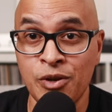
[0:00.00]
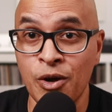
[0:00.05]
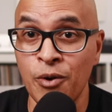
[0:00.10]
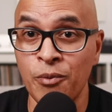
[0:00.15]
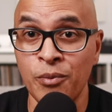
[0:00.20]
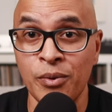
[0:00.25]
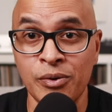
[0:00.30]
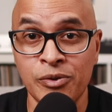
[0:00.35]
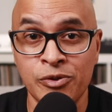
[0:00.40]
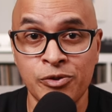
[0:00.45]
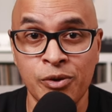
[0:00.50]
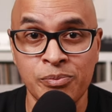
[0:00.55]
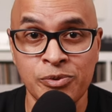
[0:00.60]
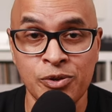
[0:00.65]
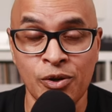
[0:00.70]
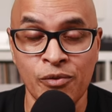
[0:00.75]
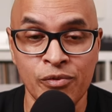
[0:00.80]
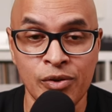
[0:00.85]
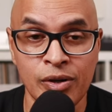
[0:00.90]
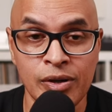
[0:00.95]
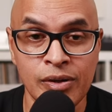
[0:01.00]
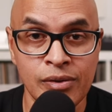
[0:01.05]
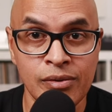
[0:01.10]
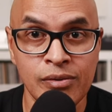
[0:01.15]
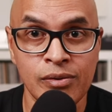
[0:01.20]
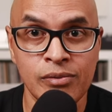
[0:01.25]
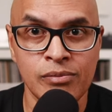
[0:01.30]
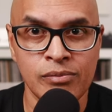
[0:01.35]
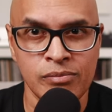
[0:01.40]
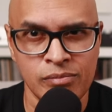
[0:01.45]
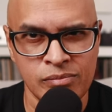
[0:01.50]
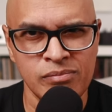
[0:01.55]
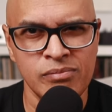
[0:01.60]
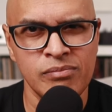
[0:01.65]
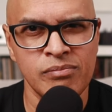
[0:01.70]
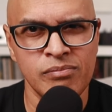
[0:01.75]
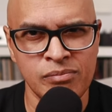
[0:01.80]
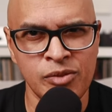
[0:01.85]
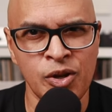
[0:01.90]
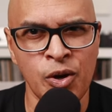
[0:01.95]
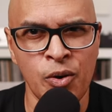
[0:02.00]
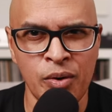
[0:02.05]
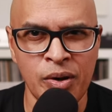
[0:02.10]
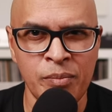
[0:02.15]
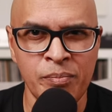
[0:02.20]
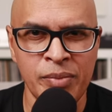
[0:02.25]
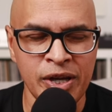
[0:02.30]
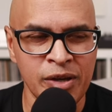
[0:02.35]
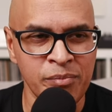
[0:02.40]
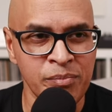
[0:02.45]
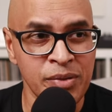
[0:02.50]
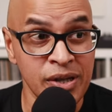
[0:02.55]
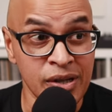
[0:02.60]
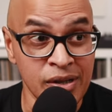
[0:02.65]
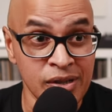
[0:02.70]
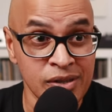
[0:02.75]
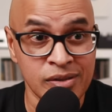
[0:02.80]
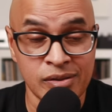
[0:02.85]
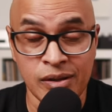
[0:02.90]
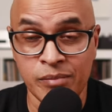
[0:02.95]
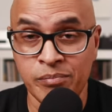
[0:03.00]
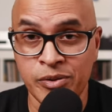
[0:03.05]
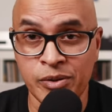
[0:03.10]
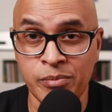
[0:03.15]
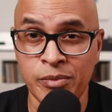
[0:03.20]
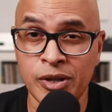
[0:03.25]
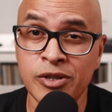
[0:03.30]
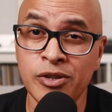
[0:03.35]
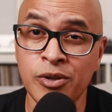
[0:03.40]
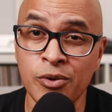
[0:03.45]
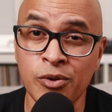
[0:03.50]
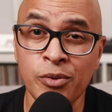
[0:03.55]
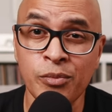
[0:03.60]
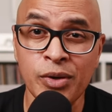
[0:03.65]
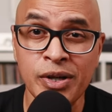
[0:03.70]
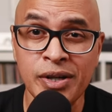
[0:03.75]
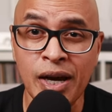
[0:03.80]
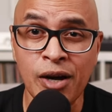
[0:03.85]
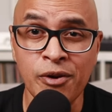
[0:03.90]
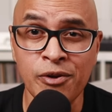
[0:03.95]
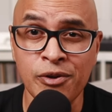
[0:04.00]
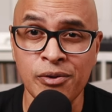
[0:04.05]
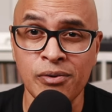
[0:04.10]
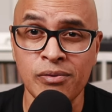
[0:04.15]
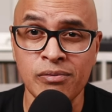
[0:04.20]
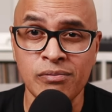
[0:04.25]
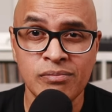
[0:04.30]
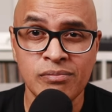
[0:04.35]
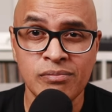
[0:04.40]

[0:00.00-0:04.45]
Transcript: no one trips over it. No one being me, because I'm pretty much the only one down here.